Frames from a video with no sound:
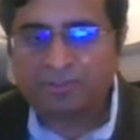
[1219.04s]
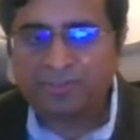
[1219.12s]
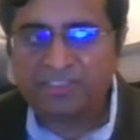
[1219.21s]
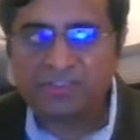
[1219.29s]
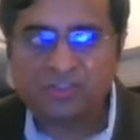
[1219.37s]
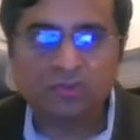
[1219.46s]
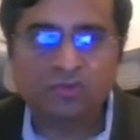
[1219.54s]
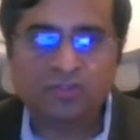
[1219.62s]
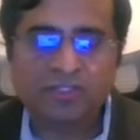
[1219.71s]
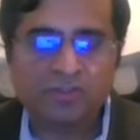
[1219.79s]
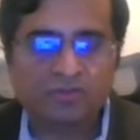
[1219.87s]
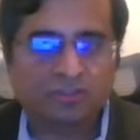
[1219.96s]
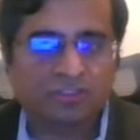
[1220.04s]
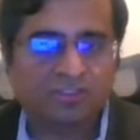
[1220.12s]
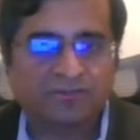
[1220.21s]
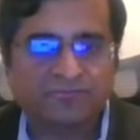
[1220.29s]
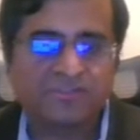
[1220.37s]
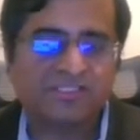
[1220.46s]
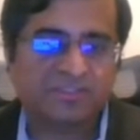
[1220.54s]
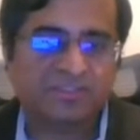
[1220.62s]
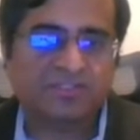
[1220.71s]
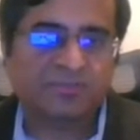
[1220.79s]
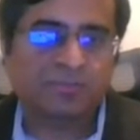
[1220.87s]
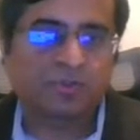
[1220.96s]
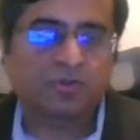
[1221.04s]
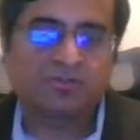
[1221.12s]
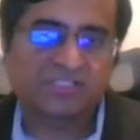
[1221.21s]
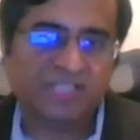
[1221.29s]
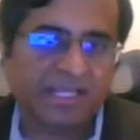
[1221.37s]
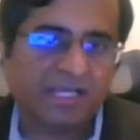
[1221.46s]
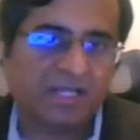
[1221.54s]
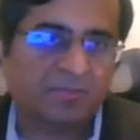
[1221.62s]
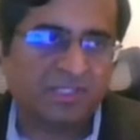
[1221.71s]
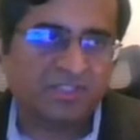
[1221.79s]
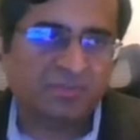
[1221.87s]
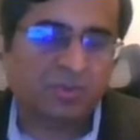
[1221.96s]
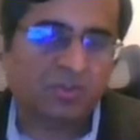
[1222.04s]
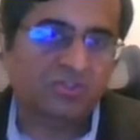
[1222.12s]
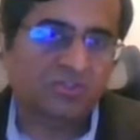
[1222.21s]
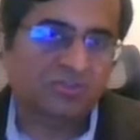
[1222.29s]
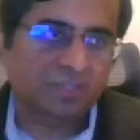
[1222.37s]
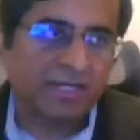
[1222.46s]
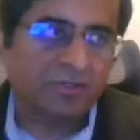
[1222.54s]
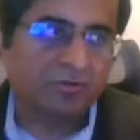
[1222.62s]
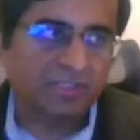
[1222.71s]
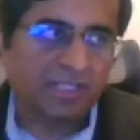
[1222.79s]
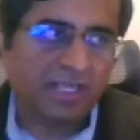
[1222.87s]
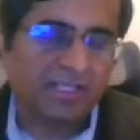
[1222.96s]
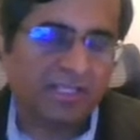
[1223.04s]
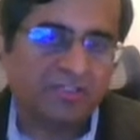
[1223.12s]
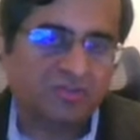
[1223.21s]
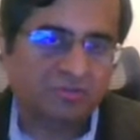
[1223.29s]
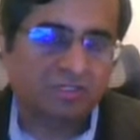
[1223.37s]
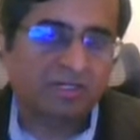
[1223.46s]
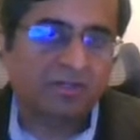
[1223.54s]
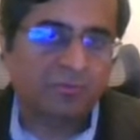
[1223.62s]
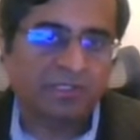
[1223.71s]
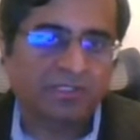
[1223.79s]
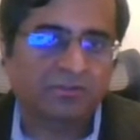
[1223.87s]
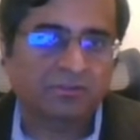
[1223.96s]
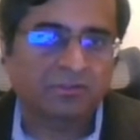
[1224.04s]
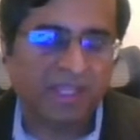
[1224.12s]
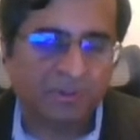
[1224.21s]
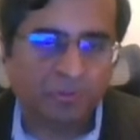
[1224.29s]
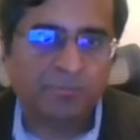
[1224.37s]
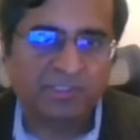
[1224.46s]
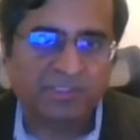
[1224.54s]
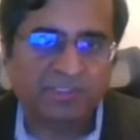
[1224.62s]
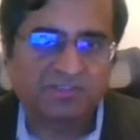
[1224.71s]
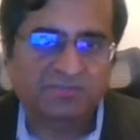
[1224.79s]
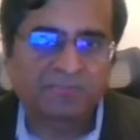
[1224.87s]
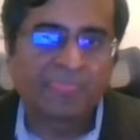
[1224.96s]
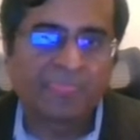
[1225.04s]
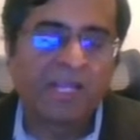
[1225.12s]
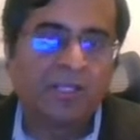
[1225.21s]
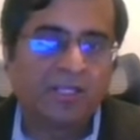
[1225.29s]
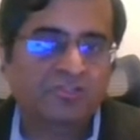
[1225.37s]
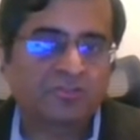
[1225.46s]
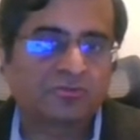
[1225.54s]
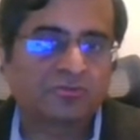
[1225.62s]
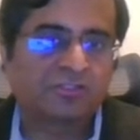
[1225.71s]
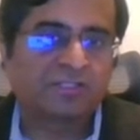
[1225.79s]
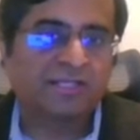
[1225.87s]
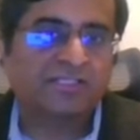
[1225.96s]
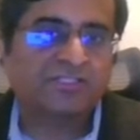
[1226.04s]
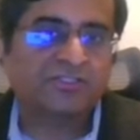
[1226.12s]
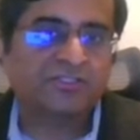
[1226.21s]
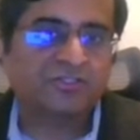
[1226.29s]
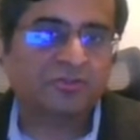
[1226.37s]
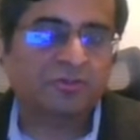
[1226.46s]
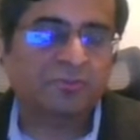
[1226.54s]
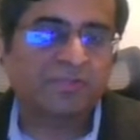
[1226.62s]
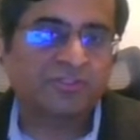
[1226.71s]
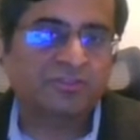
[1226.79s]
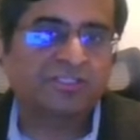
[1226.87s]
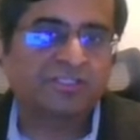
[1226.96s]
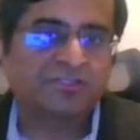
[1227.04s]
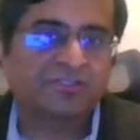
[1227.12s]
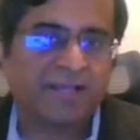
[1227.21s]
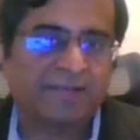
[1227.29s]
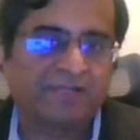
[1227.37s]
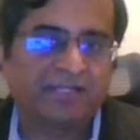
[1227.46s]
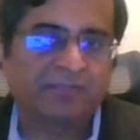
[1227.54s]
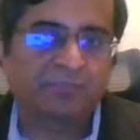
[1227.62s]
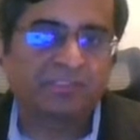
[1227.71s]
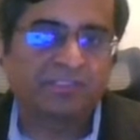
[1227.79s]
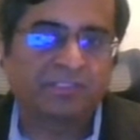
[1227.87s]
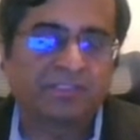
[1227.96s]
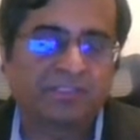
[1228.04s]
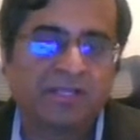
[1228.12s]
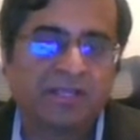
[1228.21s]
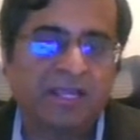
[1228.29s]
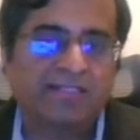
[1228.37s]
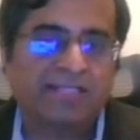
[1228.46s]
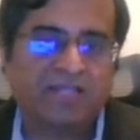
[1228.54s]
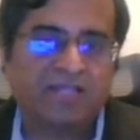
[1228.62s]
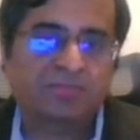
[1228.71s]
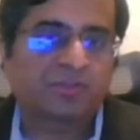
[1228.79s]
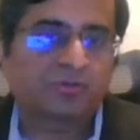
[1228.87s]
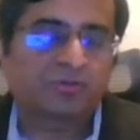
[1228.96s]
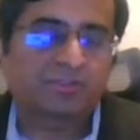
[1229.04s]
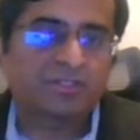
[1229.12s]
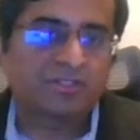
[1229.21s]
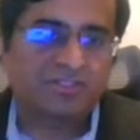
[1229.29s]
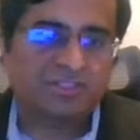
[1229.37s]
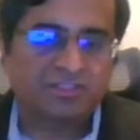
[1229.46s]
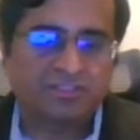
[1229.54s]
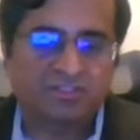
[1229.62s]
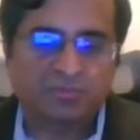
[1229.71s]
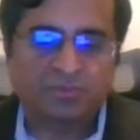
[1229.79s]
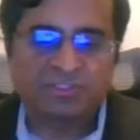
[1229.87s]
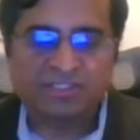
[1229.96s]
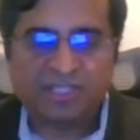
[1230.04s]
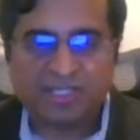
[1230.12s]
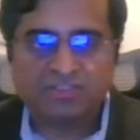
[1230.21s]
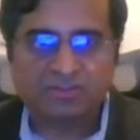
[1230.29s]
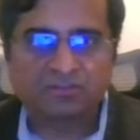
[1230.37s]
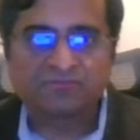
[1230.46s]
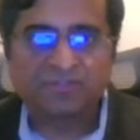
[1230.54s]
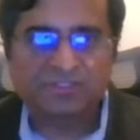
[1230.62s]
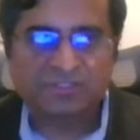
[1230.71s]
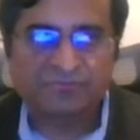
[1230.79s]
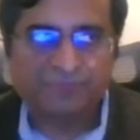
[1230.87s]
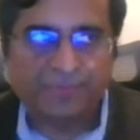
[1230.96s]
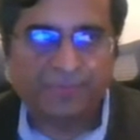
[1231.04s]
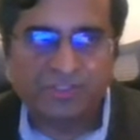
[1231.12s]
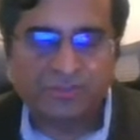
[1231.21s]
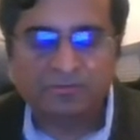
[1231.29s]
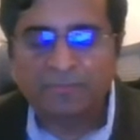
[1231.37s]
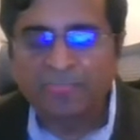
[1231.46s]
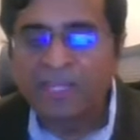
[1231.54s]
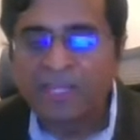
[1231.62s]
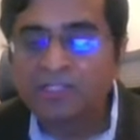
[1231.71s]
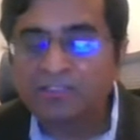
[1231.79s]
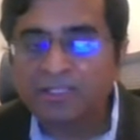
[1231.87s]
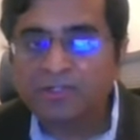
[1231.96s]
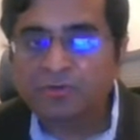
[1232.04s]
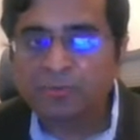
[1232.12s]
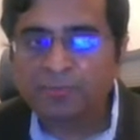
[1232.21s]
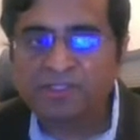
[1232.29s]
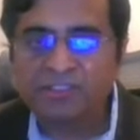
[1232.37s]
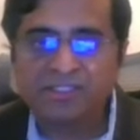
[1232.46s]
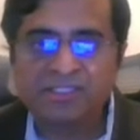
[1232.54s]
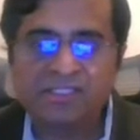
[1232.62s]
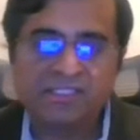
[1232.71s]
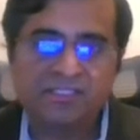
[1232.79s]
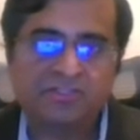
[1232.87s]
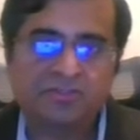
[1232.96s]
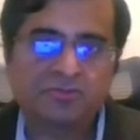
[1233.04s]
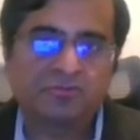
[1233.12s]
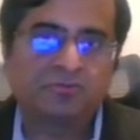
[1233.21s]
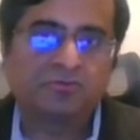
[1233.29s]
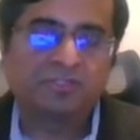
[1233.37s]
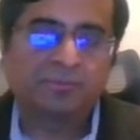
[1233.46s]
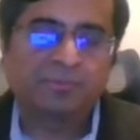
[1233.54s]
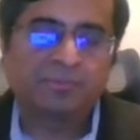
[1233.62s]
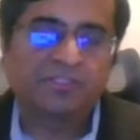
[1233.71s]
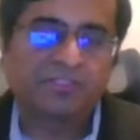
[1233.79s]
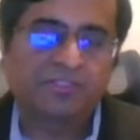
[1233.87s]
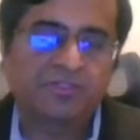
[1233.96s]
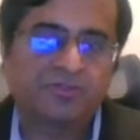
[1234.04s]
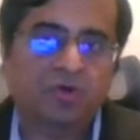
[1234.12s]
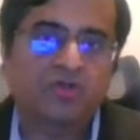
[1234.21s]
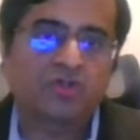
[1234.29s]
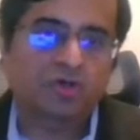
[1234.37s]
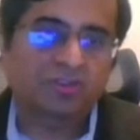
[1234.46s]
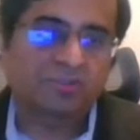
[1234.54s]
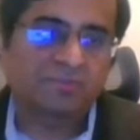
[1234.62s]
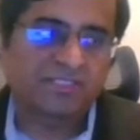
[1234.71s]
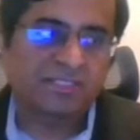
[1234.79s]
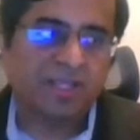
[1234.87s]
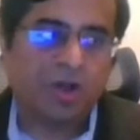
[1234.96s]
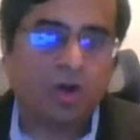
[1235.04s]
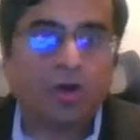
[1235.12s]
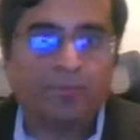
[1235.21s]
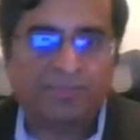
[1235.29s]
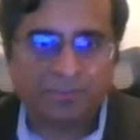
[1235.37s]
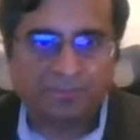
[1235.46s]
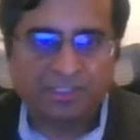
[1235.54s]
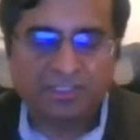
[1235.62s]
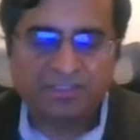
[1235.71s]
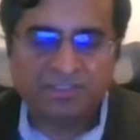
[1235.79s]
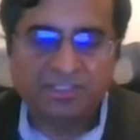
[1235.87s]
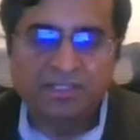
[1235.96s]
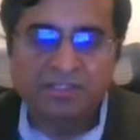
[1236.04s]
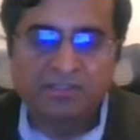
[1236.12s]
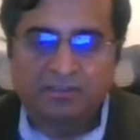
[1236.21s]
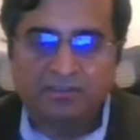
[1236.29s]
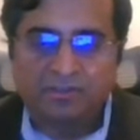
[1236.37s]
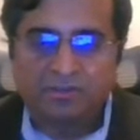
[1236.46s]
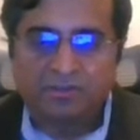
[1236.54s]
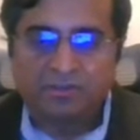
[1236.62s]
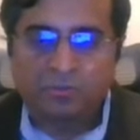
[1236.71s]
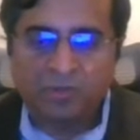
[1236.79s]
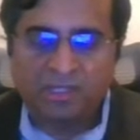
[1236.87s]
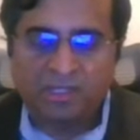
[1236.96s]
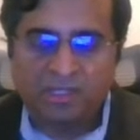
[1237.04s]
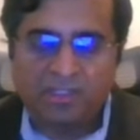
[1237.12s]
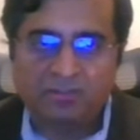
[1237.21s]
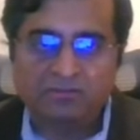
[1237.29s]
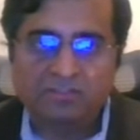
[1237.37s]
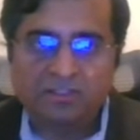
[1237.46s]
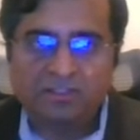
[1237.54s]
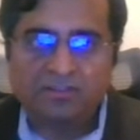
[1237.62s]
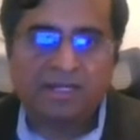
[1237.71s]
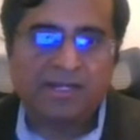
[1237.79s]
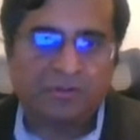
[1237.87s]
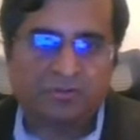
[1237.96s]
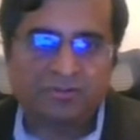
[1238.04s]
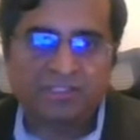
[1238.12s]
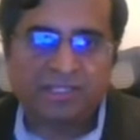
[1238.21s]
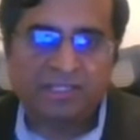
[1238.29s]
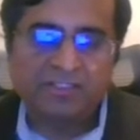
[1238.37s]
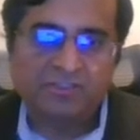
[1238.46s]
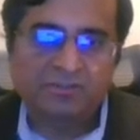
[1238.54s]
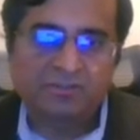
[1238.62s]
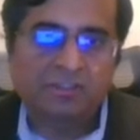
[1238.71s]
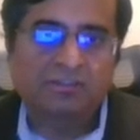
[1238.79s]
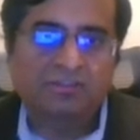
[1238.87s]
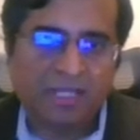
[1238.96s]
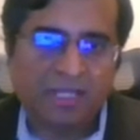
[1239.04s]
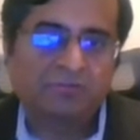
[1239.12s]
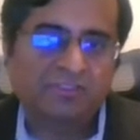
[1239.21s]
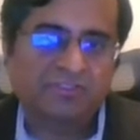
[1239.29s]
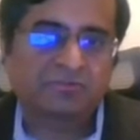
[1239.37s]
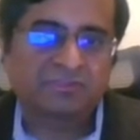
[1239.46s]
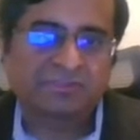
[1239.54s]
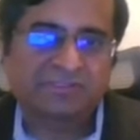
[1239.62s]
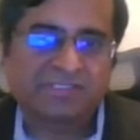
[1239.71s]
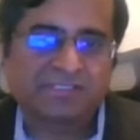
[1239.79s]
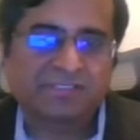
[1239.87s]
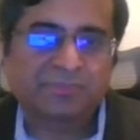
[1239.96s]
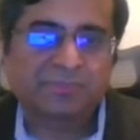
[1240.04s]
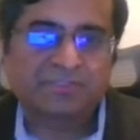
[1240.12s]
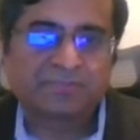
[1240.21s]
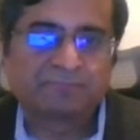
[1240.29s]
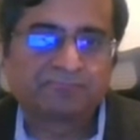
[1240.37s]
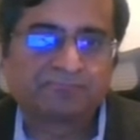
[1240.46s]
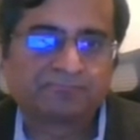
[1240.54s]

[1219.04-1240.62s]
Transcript: companies are looking to run their physics-based models, AI-based models right on the edge, right where the equipment is. And so the next generation automation needed to have that ability. And last but not least is when it has all of this information, the equipment needed the ability to autonomously optimize the well right on the edge. Now let's go to the next slide, please.